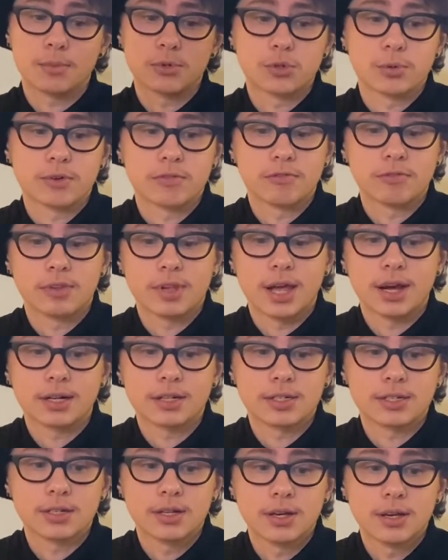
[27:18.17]
to
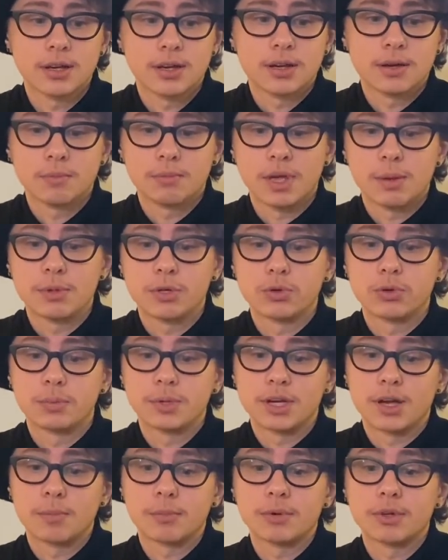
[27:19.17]
reflect. Maybe it will
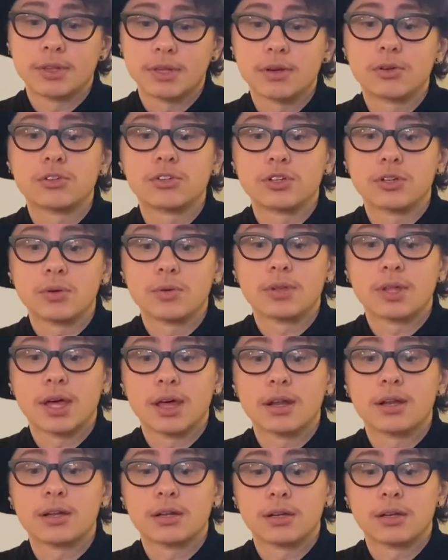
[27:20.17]
become clear to you then.